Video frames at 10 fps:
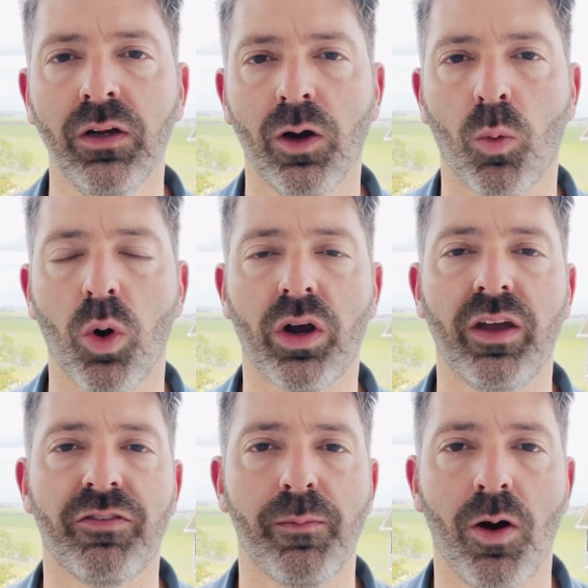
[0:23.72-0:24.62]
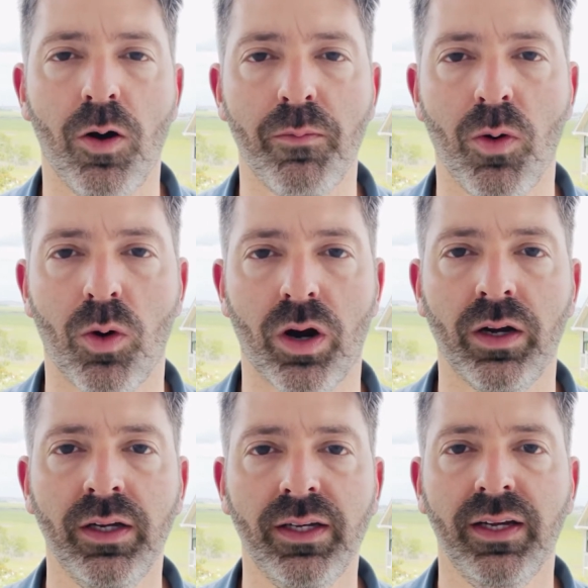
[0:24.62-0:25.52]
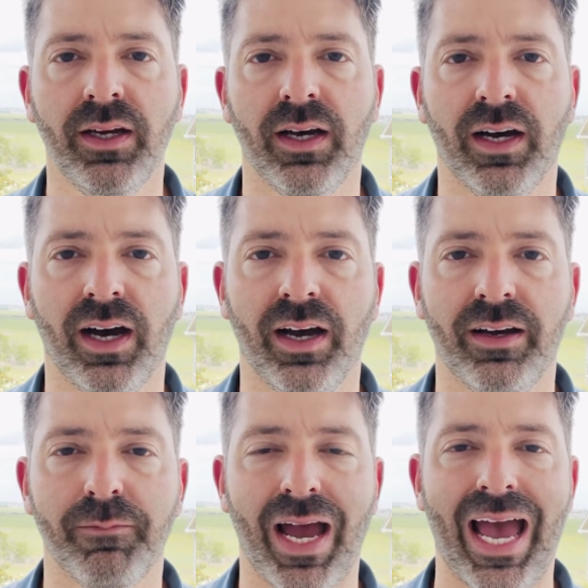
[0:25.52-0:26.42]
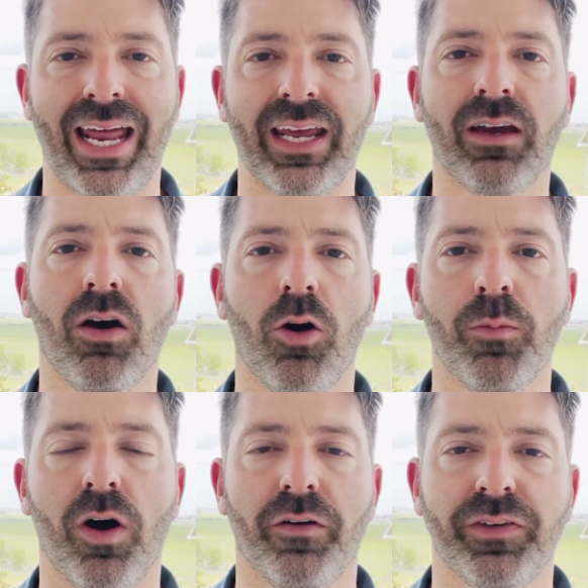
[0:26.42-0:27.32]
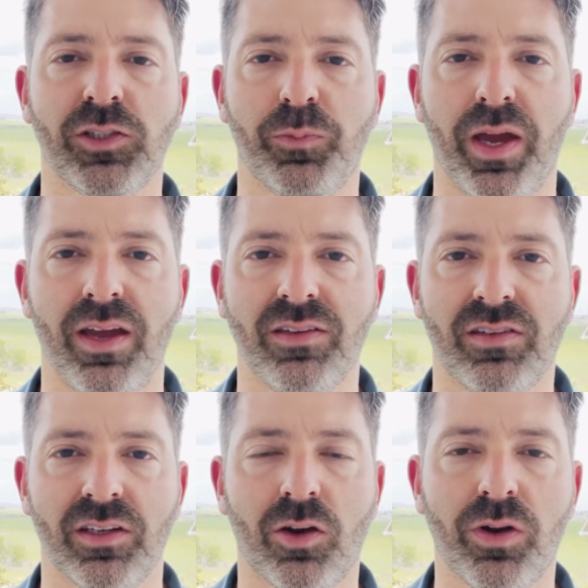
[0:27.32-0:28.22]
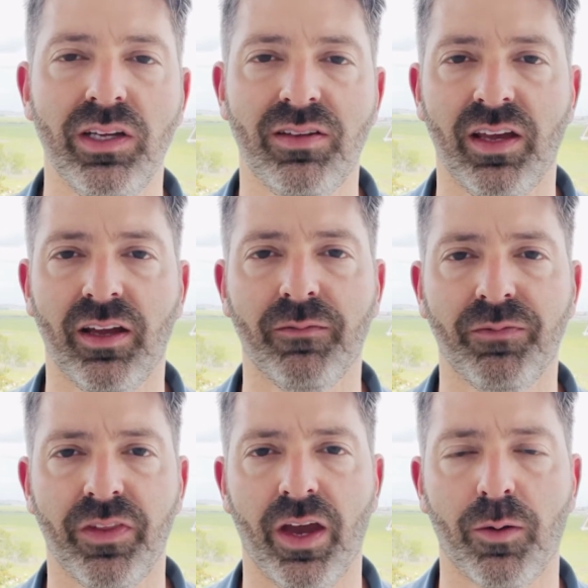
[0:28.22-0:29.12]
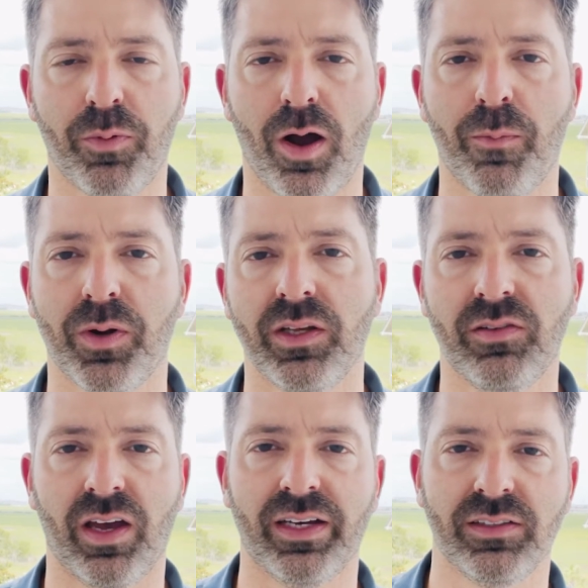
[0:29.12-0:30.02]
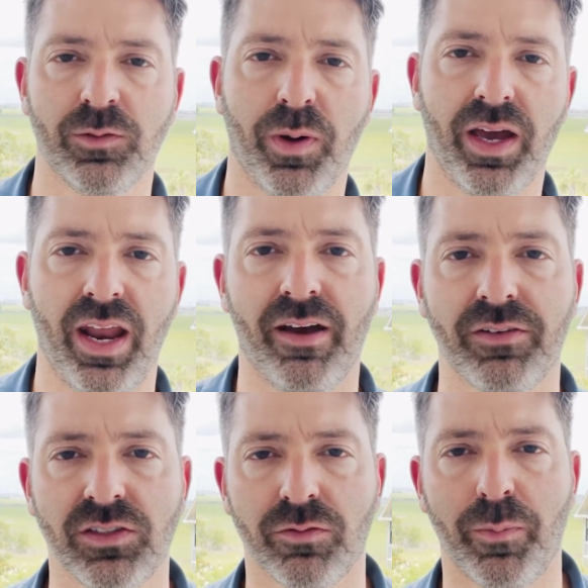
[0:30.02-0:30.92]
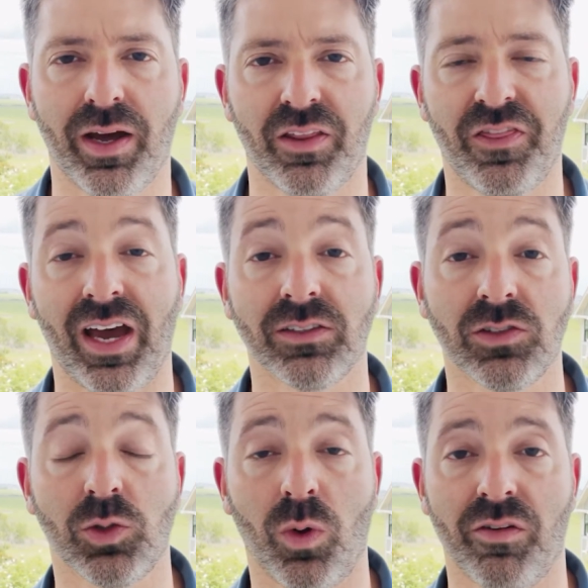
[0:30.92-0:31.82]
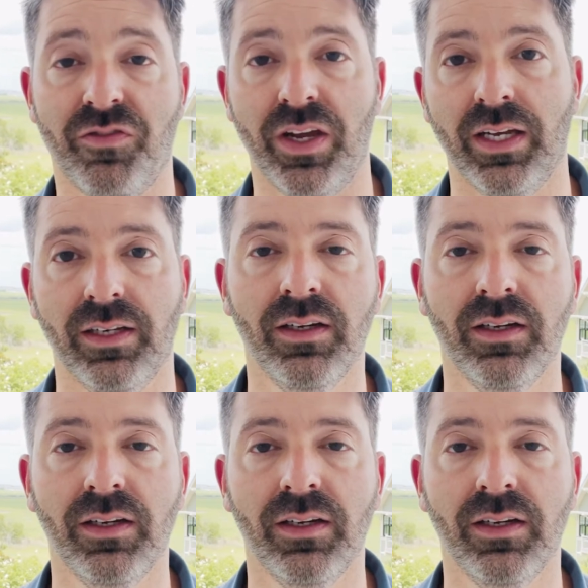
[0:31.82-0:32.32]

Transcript: working from home more, adding home office space, increasing their property sizes by an average of about 1,000 square feet,